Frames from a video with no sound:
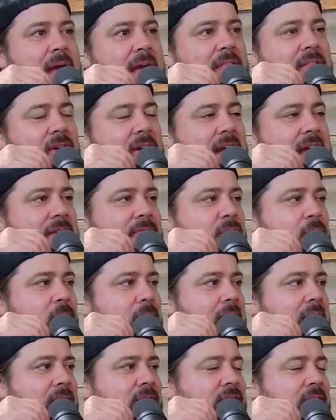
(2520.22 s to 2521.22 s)
rather have a
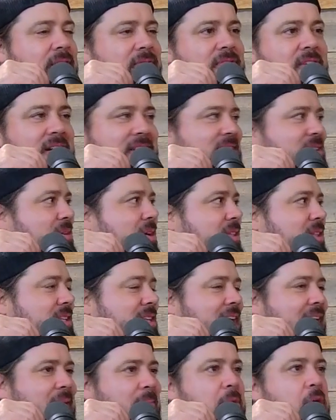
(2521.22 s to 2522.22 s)
wife that fucks you all the
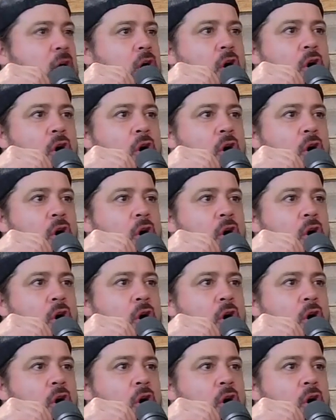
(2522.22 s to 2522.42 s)
time